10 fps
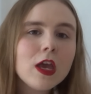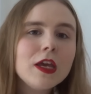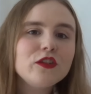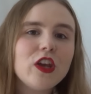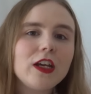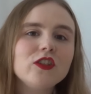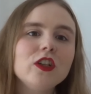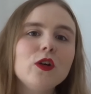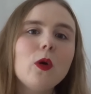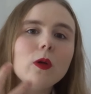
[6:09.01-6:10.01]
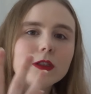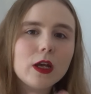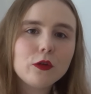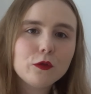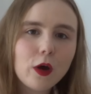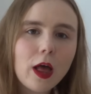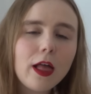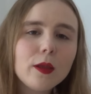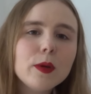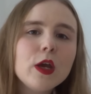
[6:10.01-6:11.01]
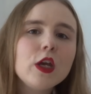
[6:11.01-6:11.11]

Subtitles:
she actually calls out for help.